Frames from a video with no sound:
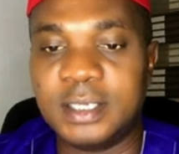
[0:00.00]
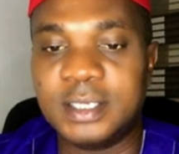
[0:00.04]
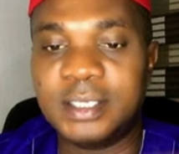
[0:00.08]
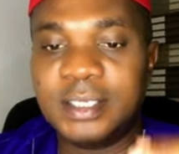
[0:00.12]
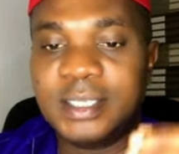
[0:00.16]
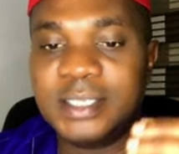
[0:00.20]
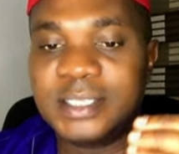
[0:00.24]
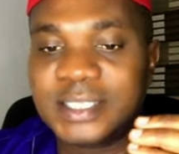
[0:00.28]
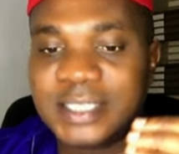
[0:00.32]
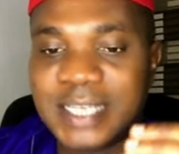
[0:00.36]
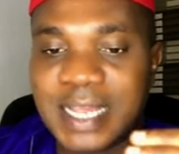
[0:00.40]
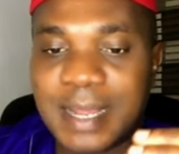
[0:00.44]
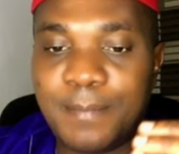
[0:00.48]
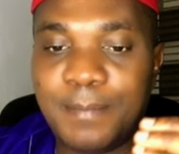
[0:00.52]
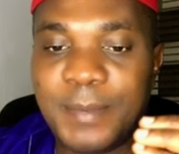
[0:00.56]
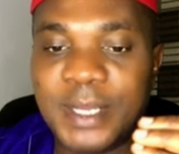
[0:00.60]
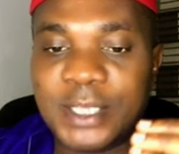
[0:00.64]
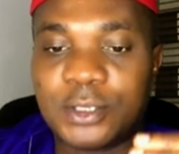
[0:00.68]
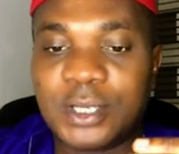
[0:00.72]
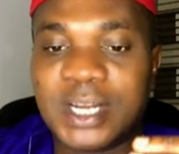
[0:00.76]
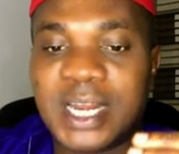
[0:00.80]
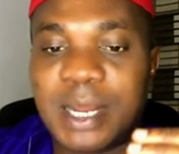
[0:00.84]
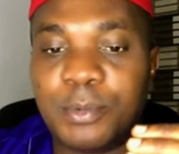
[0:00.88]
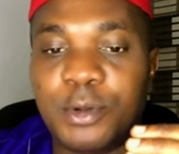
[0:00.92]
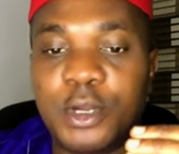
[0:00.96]
the same
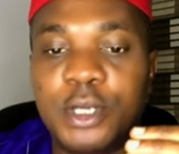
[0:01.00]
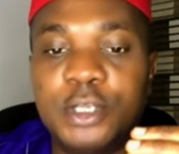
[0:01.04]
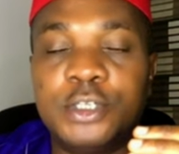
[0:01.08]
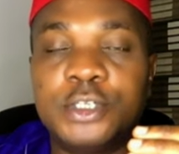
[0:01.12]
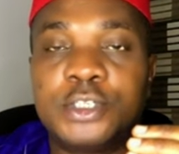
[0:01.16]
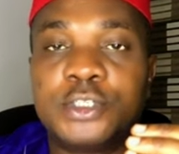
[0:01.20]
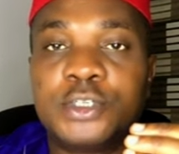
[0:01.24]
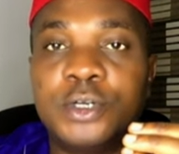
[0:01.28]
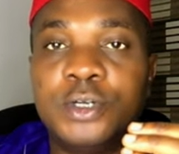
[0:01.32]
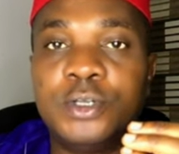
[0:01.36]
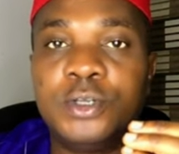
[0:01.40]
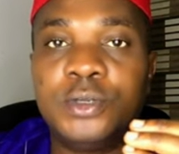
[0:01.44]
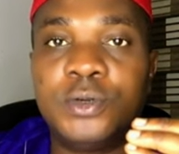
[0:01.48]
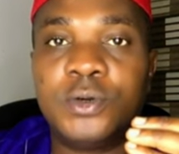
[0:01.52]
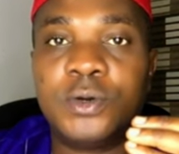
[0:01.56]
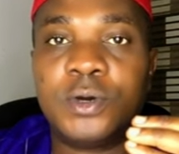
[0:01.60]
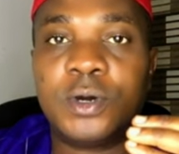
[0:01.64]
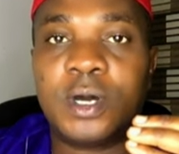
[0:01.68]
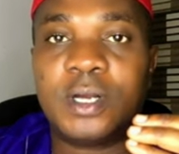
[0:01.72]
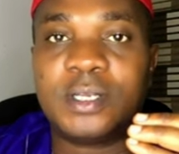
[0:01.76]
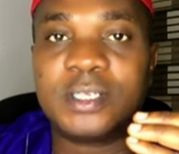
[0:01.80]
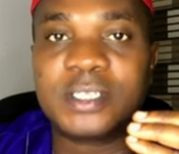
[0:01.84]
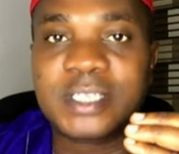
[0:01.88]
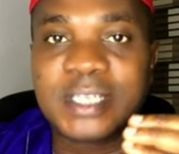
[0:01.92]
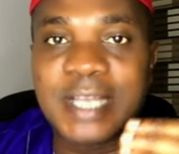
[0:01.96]
method I'm going to show you
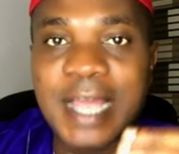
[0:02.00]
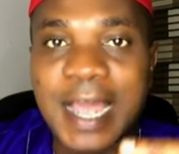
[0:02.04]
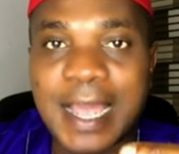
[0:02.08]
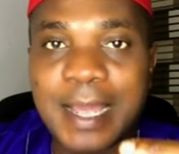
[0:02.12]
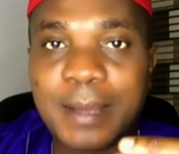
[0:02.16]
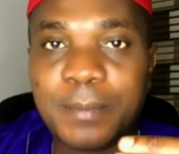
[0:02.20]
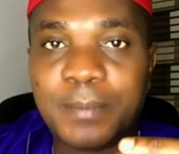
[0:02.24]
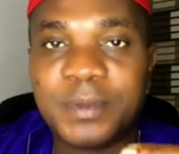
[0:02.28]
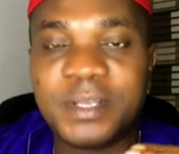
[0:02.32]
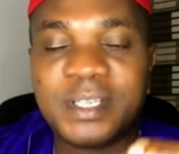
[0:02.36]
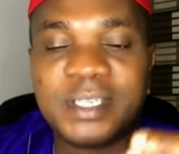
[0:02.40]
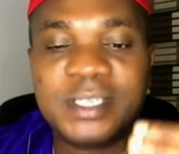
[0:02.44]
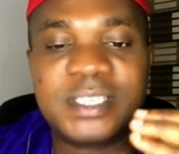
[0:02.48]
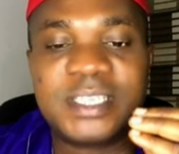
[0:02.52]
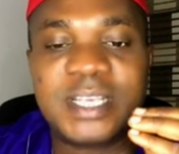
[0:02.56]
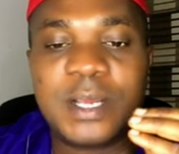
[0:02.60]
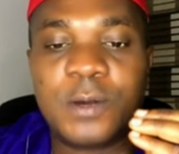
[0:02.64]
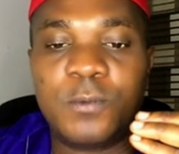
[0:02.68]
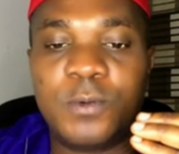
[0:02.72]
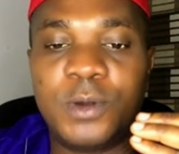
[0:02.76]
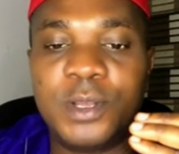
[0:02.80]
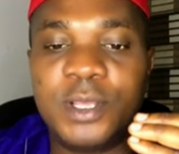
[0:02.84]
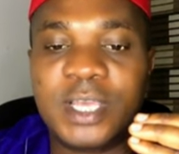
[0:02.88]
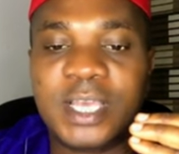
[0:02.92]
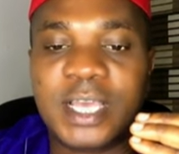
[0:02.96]
on Skype is the
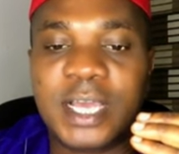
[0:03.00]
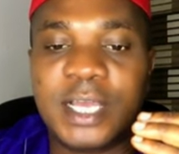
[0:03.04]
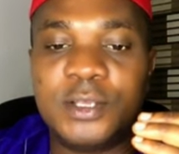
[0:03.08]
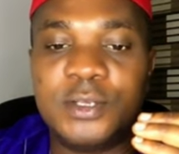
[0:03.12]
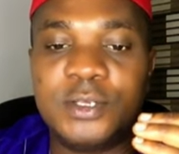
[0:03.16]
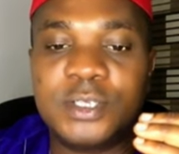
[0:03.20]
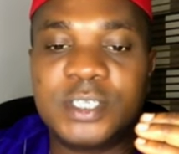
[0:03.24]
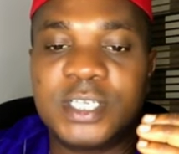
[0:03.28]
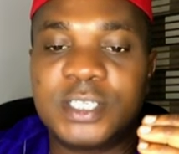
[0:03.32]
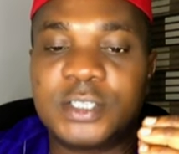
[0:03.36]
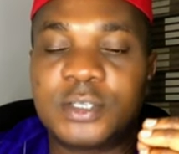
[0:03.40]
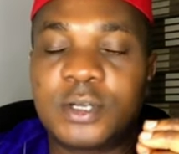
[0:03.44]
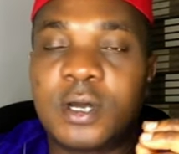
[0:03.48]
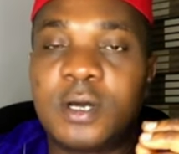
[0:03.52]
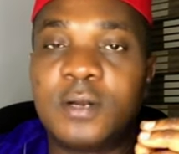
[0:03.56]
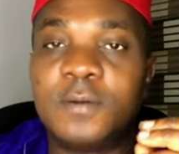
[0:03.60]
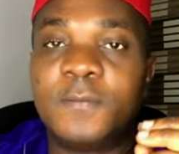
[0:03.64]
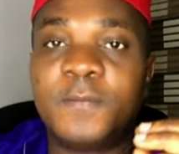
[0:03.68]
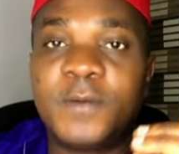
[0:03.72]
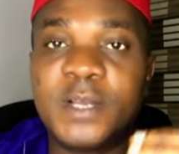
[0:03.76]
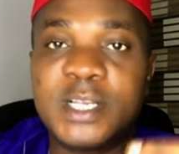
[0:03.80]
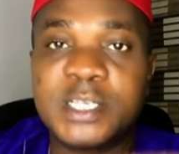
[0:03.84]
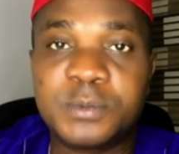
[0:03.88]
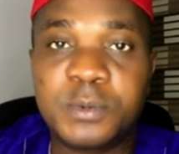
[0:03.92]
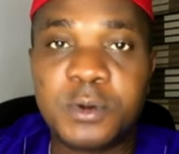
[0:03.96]
same way you can use it on
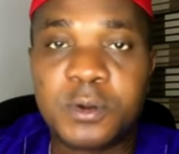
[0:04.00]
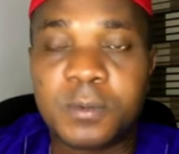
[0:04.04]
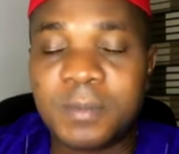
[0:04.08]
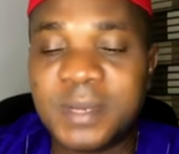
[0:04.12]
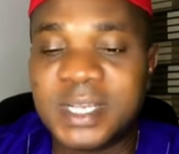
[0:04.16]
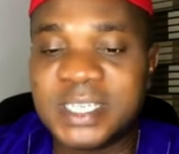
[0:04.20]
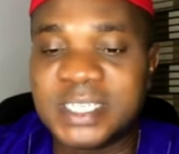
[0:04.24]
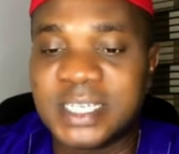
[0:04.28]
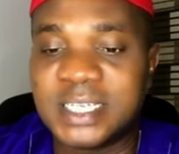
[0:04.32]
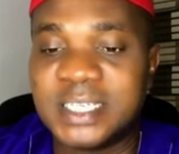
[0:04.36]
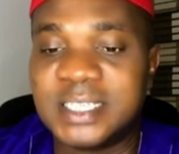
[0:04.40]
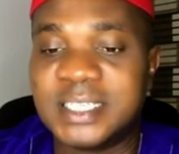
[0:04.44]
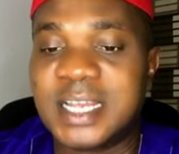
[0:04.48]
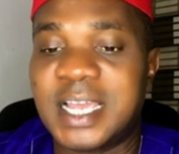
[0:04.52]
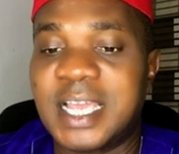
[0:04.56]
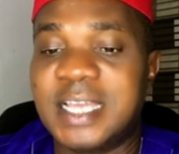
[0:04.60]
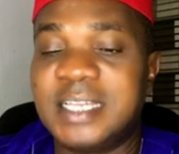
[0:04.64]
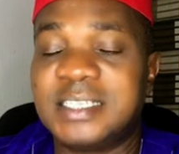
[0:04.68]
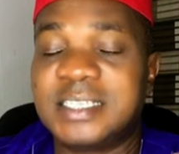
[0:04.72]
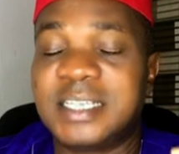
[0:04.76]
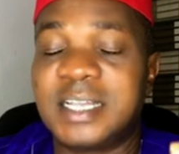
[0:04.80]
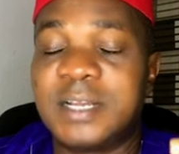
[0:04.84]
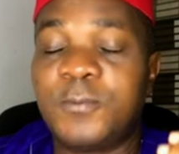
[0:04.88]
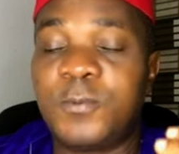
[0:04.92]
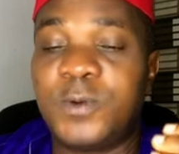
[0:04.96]
Facebook Messenger,
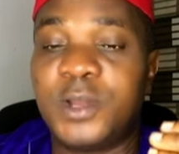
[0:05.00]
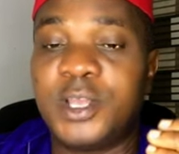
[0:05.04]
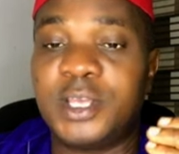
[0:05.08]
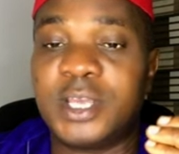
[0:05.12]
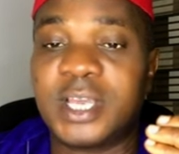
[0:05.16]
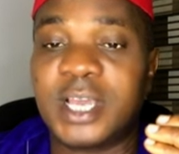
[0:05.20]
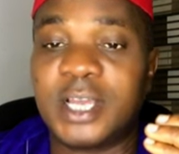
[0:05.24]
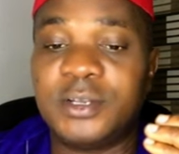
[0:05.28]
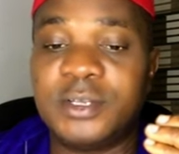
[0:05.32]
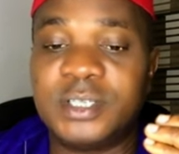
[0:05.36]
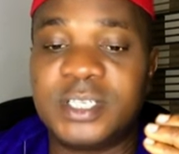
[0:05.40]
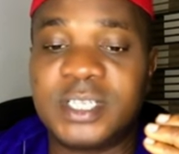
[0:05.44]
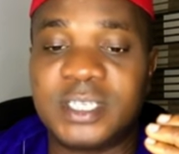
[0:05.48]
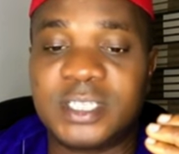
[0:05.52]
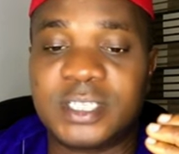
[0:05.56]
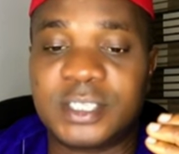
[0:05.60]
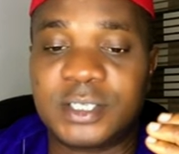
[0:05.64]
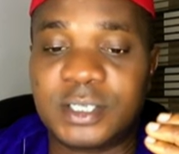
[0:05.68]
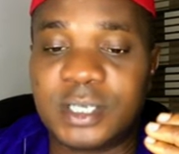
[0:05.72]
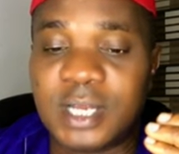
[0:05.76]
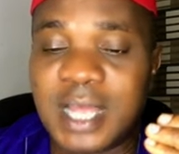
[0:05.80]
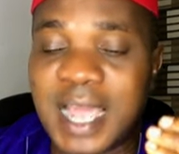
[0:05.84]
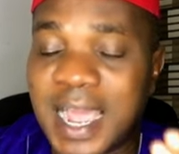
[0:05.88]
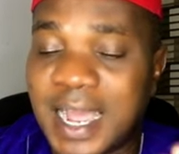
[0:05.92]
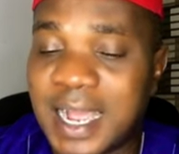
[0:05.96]
the same way you can use it
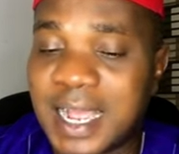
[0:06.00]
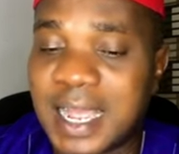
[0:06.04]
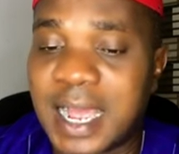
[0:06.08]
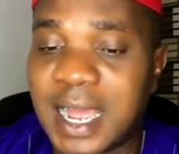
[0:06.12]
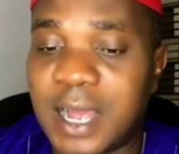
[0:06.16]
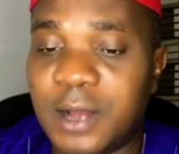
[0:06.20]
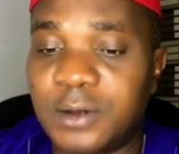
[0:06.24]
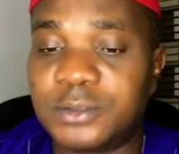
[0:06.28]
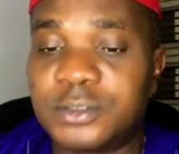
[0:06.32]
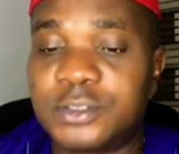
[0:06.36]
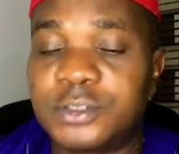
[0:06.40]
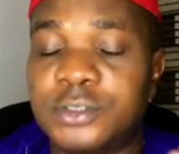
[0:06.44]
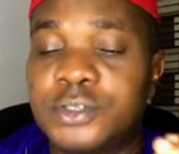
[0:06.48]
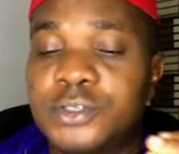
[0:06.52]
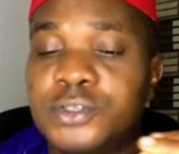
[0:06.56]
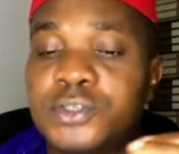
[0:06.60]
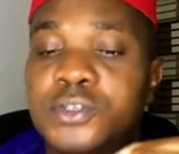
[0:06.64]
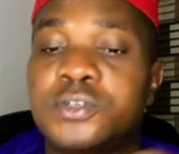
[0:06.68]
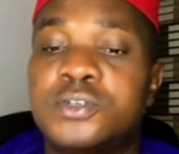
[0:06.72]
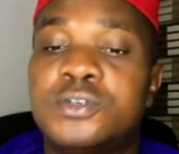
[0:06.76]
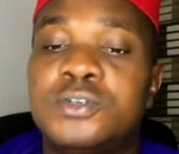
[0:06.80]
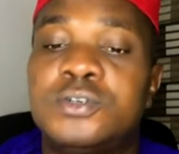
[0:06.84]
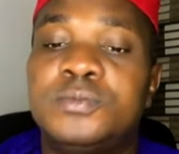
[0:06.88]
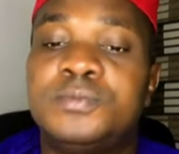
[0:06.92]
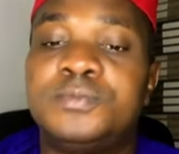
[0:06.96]
in Hangout,
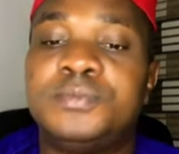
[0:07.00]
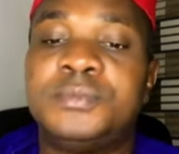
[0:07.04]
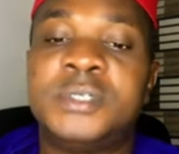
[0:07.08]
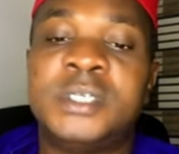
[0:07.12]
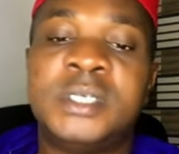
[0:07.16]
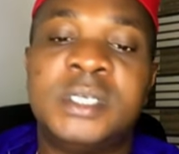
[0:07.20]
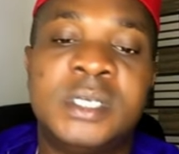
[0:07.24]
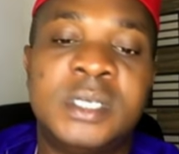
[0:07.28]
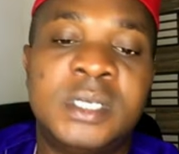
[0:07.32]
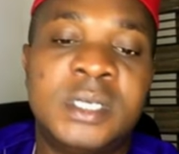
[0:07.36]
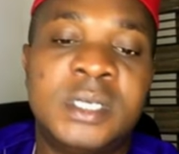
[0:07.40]
Zoom,